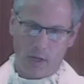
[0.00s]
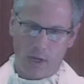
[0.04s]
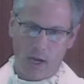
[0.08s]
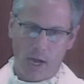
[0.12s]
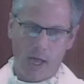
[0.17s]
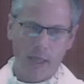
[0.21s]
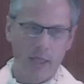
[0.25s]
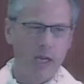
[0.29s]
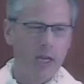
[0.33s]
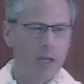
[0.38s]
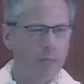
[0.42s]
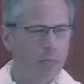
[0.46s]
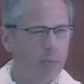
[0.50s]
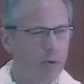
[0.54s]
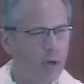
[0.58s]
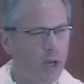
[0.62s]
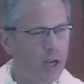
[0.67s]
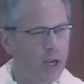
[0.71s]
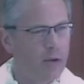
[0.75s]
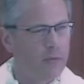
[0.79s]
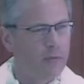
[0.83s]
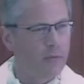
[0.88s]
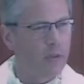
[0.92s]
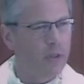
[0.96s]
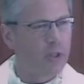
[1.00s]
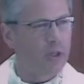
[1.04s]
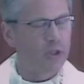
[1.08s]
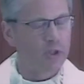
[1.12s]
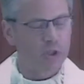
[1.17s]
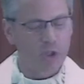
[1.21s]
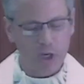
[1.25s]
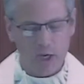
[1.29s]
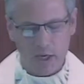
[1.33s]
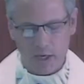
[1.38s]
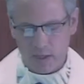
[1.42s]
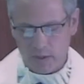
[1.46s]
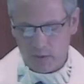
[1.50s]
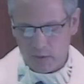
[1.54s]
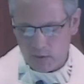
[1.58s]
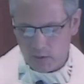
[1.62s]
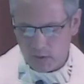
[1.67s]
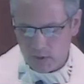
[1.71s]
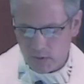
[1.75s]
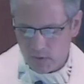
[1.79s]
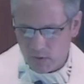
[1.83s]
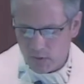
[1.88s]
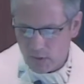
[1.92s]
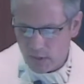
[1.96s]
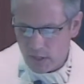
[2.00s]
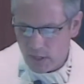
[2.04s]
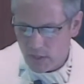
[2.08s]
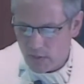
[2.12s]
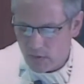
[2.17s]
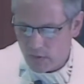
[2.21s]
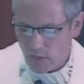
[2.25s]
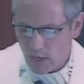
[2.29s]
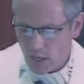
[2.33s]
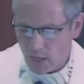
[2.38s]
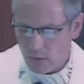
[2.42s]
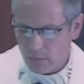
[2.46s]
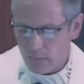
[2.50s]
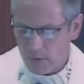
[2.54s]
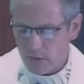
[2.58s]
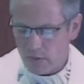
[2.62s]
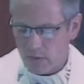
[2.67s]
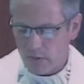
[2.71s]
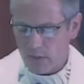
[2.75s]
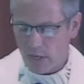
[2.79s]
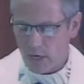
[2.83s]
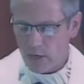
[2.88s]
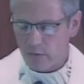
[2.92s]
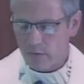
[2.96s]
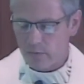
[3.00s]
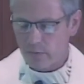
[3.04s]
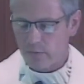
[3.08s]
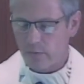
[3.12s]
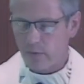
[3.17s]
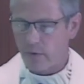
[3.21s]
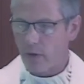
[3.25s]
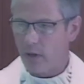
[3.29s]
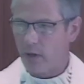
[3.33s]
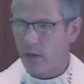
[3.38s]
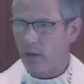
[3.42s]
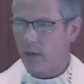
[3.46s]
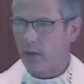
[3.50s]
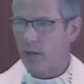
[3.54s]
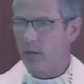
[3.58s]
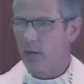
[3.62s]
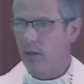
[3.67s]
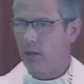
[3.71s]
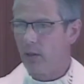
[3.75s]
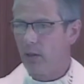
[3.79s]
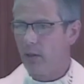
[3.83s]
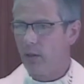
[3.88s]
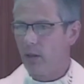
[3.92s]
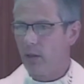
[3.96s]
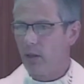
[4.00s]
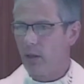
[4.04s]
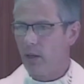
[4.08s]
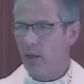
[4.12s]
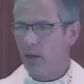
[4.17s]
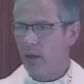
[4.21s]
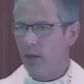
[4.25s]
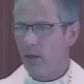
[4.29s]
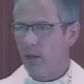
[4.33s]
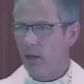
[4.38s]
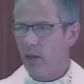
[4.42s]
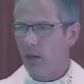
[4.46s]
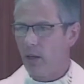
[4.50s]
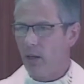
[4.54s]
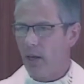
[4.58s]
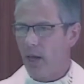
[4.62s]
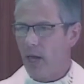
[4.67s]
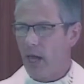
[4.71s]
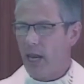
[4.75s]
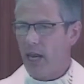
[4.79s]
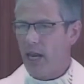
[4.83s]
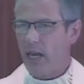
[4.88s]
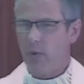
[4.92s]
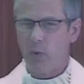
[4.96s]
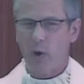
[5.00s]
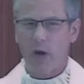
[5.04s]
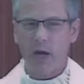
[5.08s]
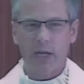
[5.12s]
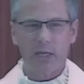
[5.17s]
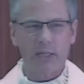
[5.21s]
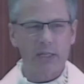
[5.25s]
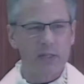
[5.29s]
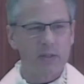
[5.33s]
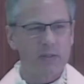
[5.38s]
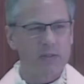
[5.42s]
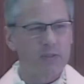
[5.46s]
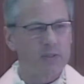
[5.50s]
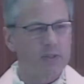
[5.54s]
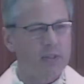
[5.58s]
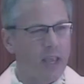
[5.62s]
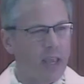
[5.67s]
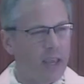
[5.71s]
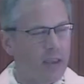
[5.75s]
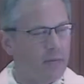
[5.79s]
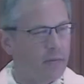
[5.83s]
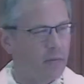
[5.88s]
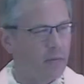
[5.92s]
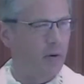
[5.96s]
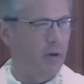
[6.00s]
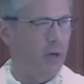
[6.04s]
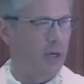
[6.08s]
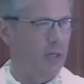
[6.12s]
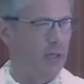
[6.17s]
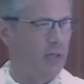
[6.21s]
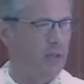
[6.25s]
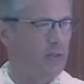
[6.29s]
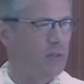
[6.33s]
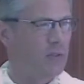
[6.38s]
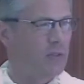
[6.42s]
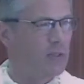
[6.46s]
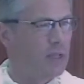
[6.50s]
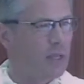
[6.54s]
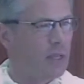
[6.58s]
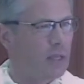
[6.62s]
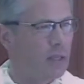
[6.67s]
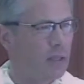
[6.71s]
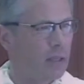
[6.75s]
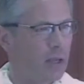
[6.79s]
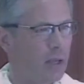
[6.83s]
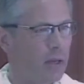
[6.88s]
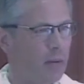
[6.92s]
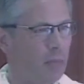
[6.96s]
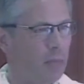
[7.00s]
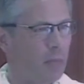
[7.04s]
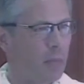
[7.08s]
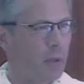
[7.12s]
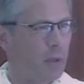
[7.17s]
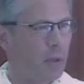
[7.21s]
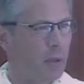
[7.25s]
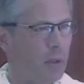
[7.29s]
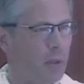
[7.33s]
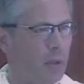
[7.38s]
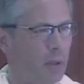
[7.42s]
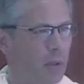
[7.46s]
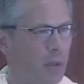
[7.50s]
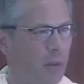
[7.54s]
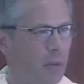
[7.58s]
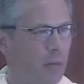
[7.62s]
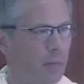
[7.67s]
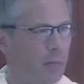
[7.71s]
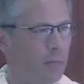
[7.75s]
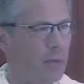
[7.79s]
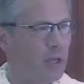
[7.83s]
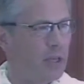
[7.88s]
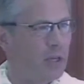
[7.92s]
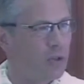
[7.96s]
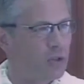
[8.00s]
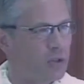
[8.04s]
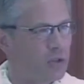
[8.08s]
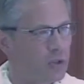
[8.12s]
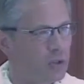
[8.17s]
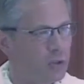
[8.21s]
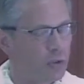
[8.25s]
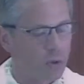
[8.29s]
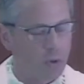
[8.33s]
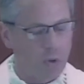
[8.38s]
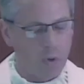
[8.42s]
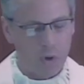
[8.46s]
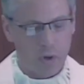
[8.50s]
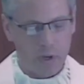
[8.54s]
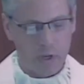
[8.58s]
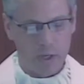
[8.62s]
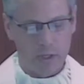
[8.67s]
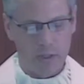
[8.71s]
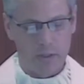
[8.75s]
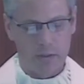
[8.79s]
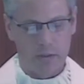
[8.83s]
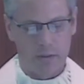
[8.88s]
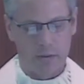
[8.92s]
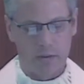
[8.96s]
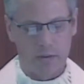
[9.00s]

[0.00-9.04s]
And then he prayed for the chance to see his enemies' downfall. And he wanted to savor it, to see them be destroyed.